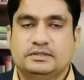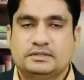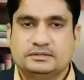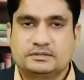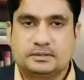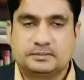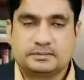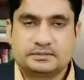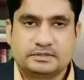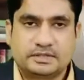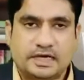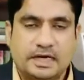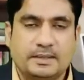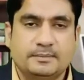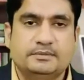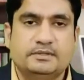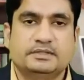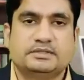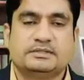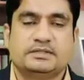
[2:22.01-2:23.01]

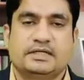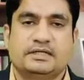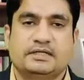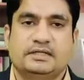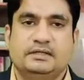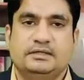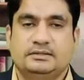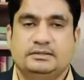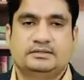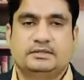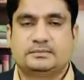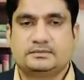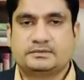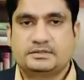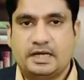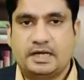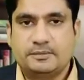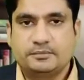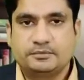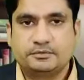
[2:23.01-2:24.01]
subscribe the channel,
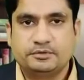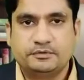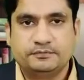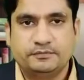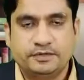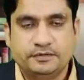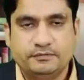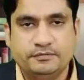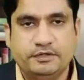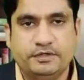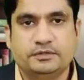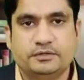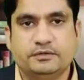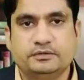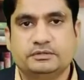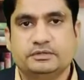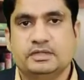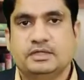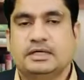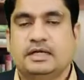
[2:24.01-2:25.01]
subscribe to the free
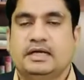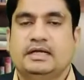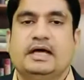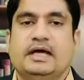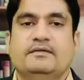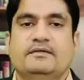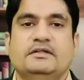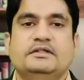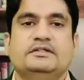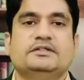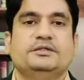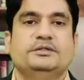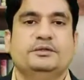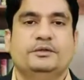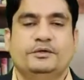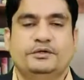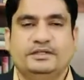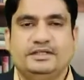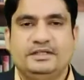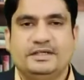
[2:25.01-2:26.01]
videos, and I will see
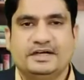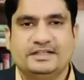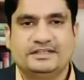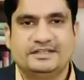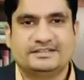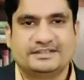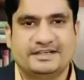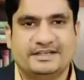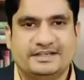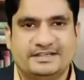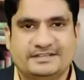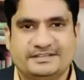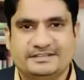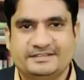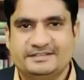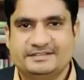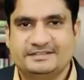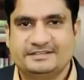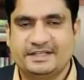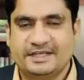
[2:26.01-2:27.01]
you on the other side.
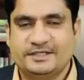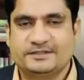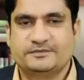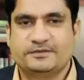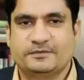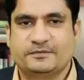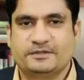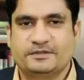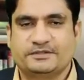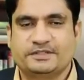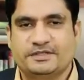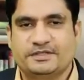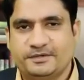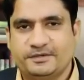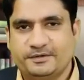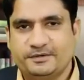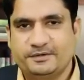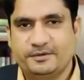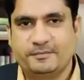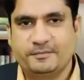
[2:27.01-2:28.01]
Thanks for watching.
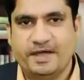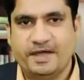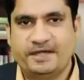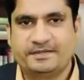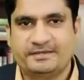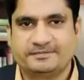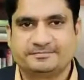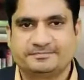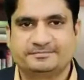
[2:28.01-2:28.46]
Goodbye.